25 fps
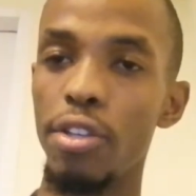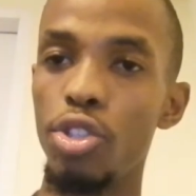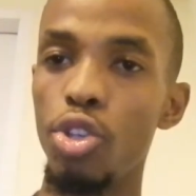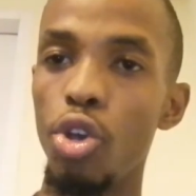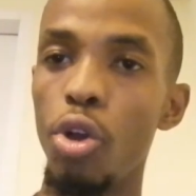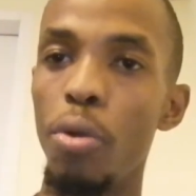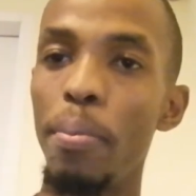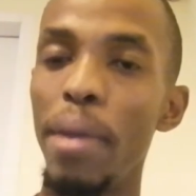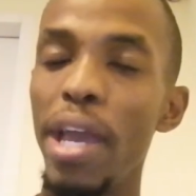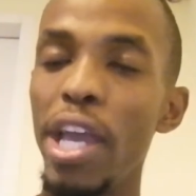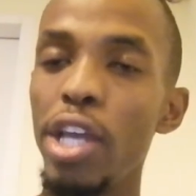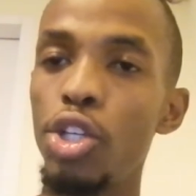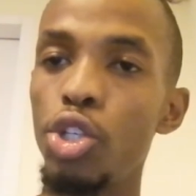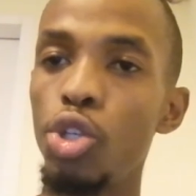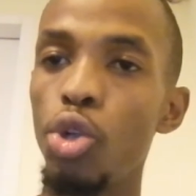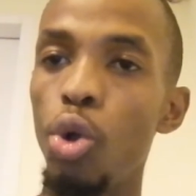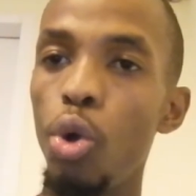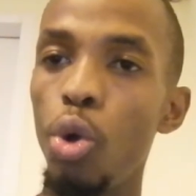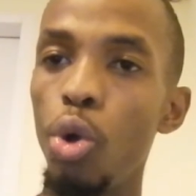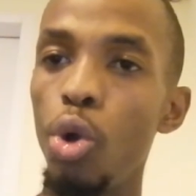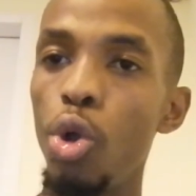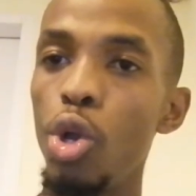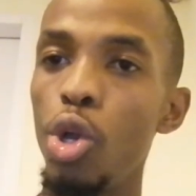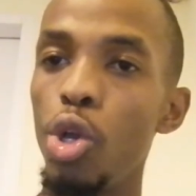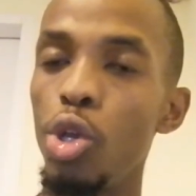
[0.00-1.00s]
So make
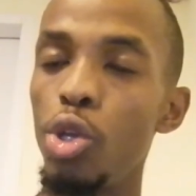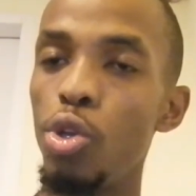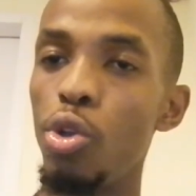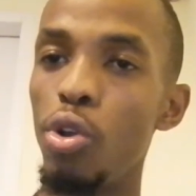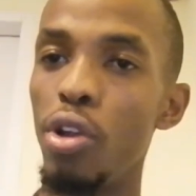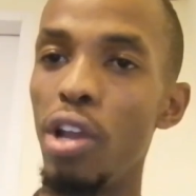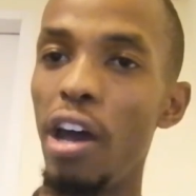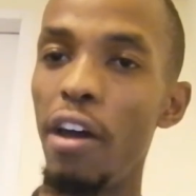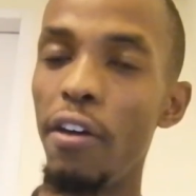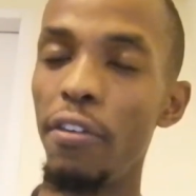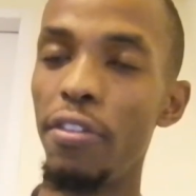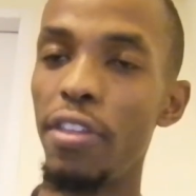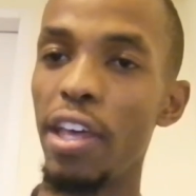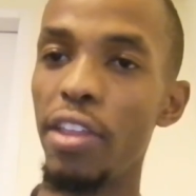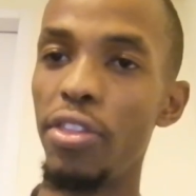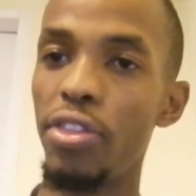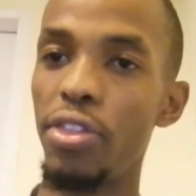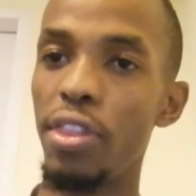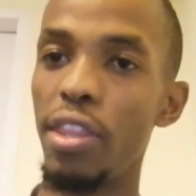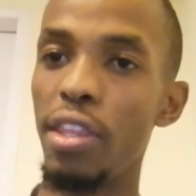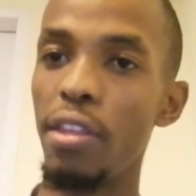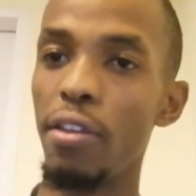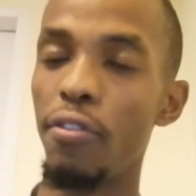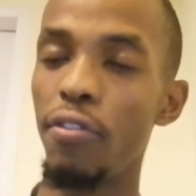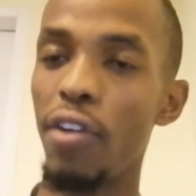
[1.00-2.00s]
sure you love that
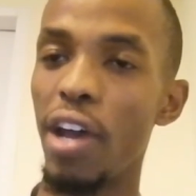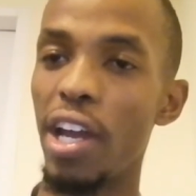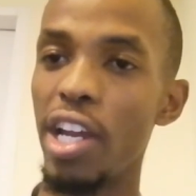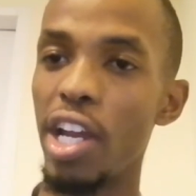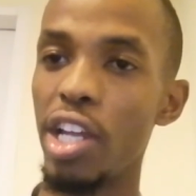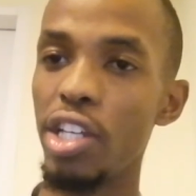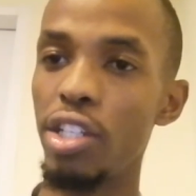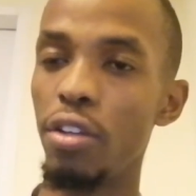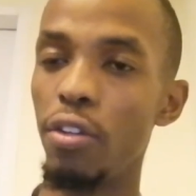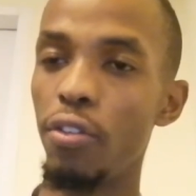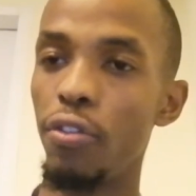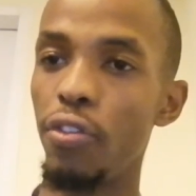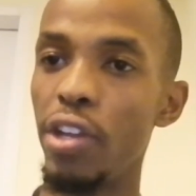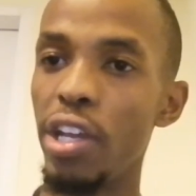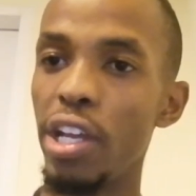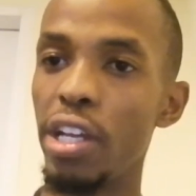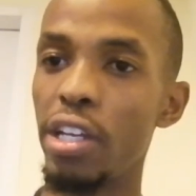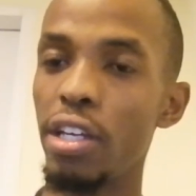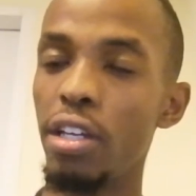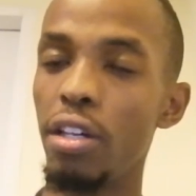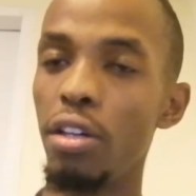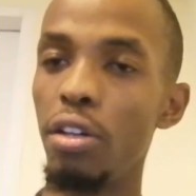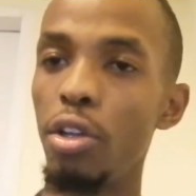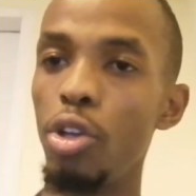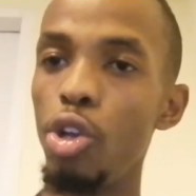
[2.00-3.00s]
financial vehicle,